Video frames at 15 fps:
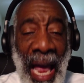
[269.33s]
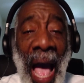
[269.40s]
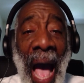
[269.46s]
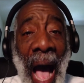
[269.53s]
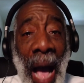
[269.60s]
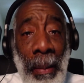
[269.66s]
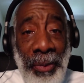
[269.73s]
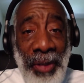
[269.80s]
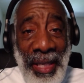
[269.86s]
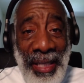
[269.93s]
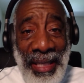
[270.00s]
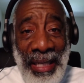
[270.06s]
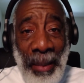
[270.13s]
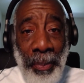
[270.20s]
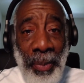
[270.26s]
I'm just
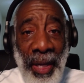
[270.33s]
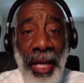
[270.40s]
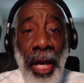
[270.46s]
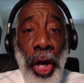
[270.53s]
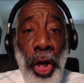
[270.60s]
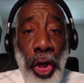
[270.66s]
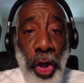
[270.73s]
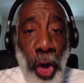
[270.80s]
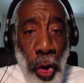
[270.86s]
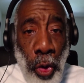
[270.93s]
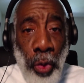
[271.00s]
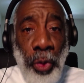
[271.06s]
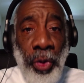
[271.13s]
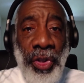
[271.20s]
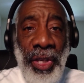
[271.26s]
simply
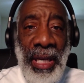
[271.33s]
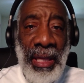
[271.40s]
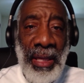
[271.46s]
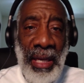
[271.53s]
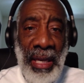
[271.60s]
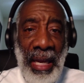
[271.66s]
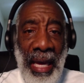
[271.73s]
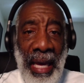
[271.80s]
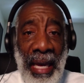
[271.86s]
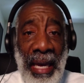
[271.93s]
using the land